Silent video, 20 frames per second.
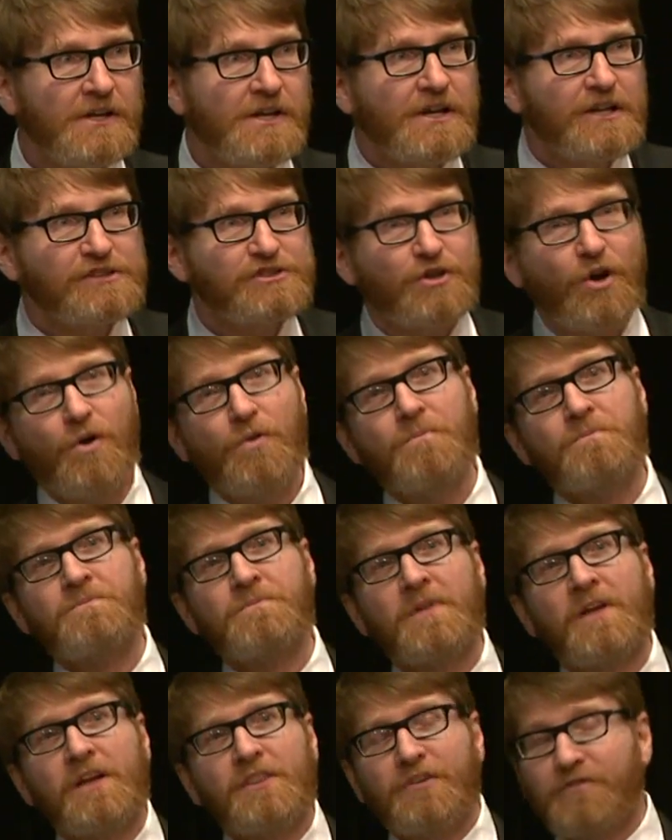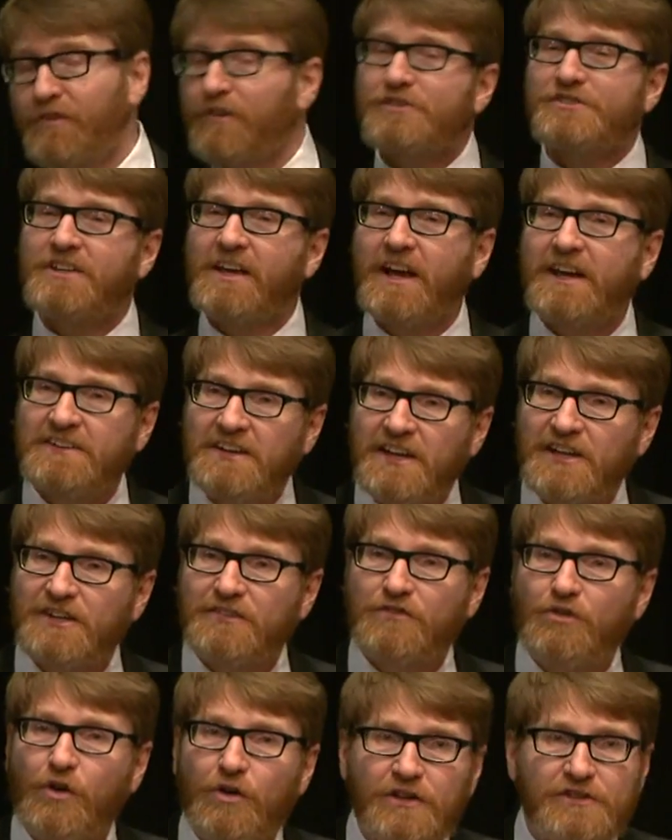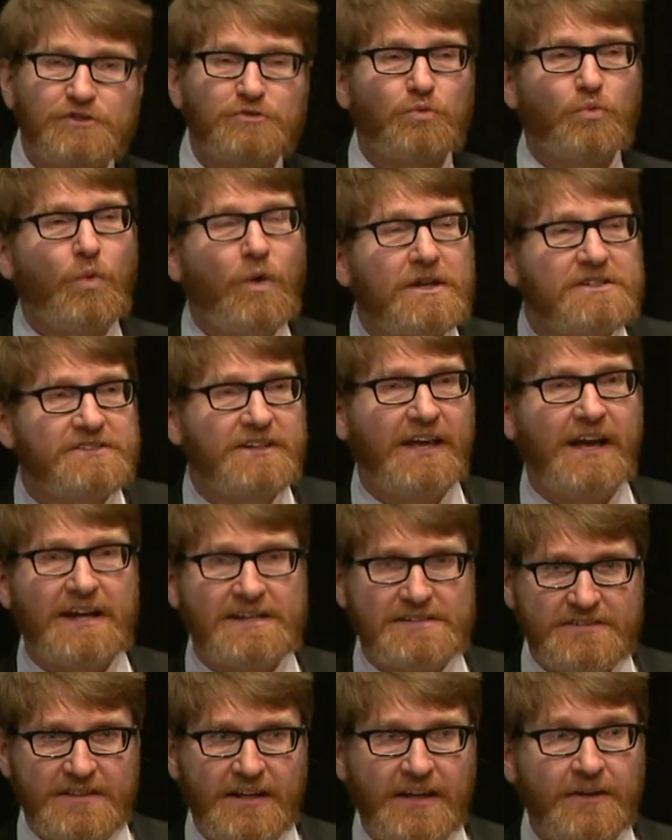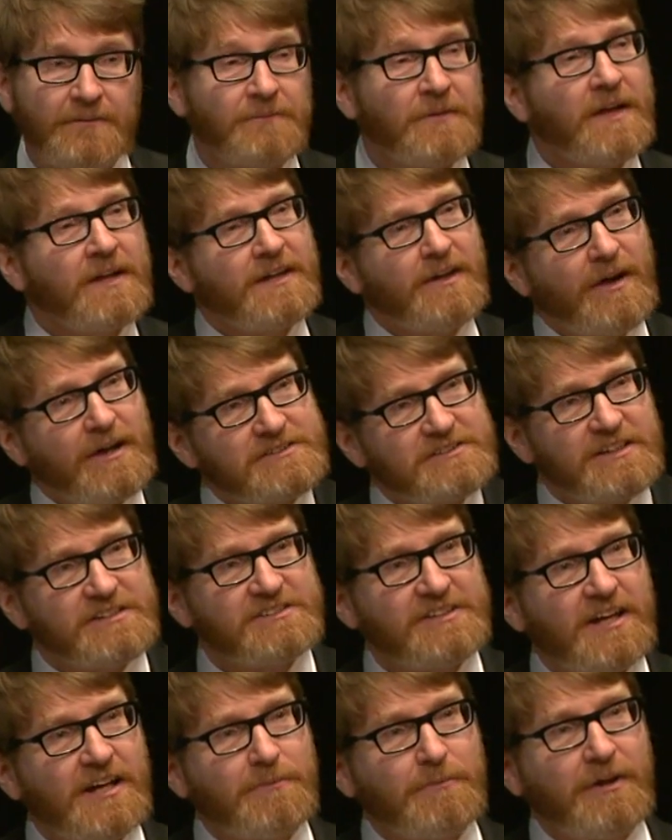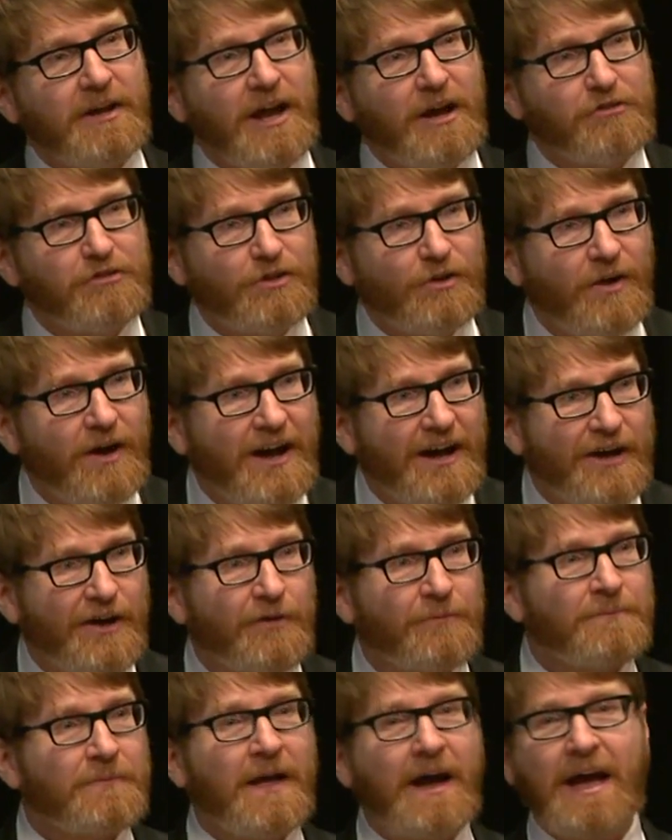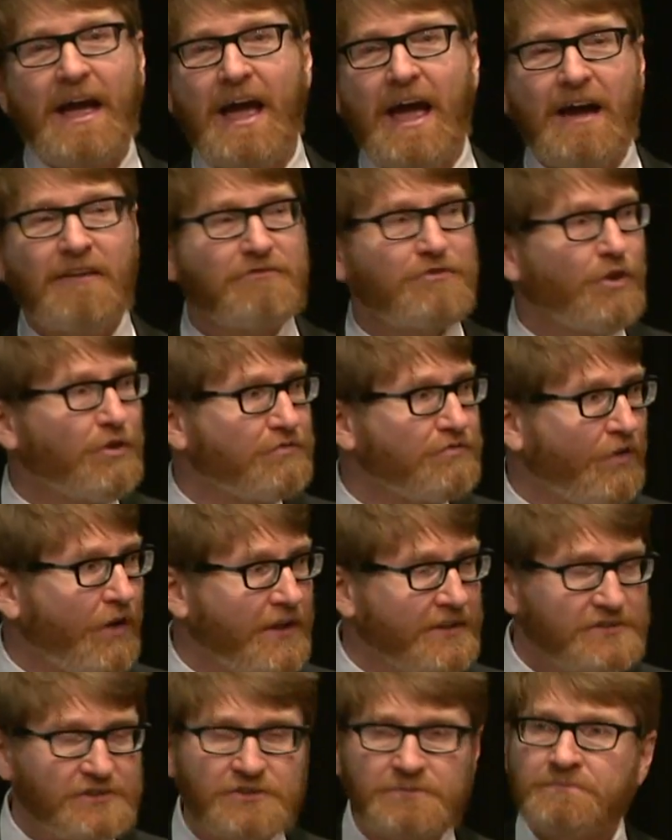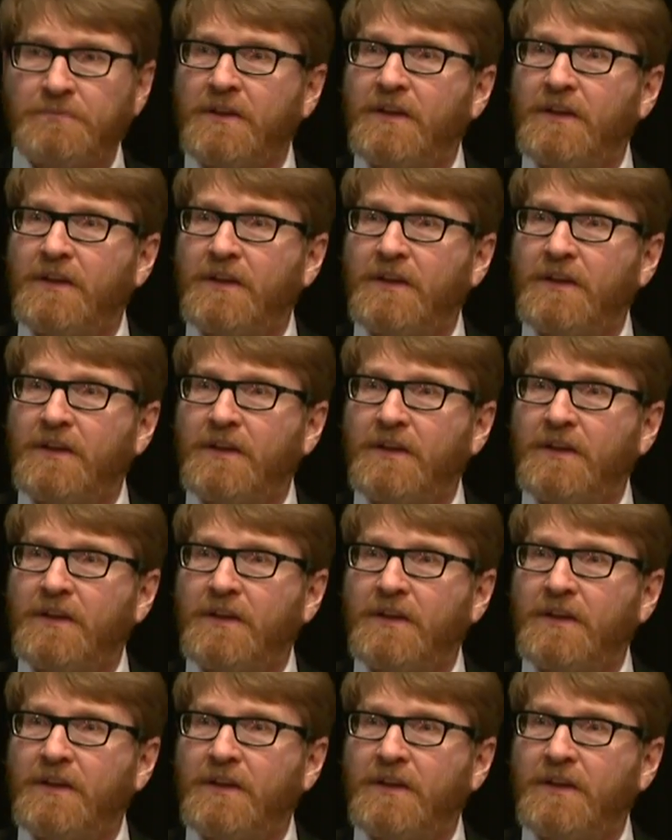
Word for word: So the first thing I needed, of course, was the idea. Now, as I said, I'm in Akron, Ohio. I have no friends.